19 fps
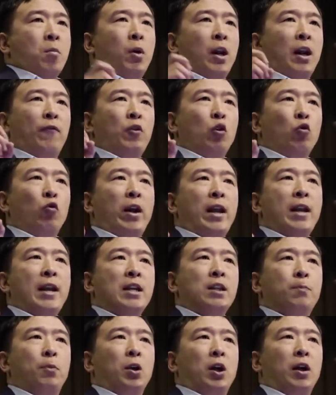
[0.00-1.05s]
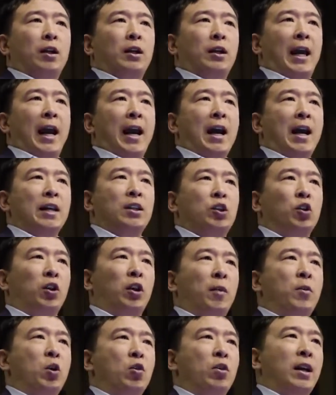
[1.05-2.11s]
But if you read his book, Chaos or
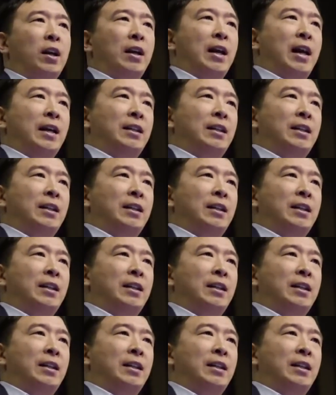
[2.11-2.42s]
Community, in